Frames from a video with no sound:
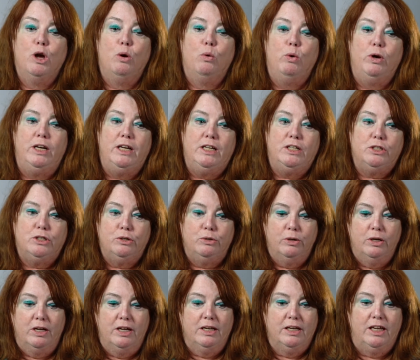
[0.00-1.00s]
We need
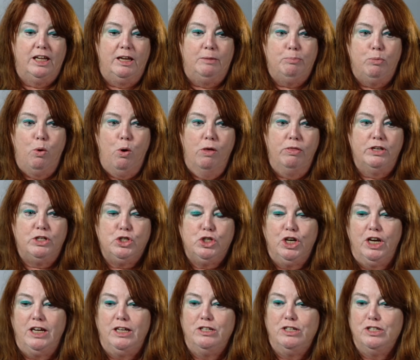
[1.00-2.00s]
to keep all the
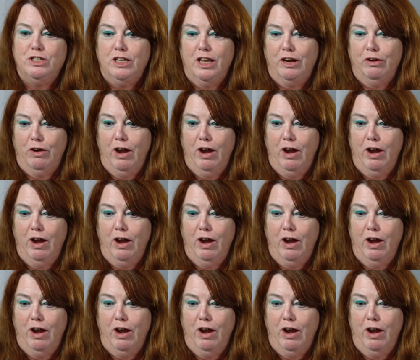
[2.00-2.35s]
changes that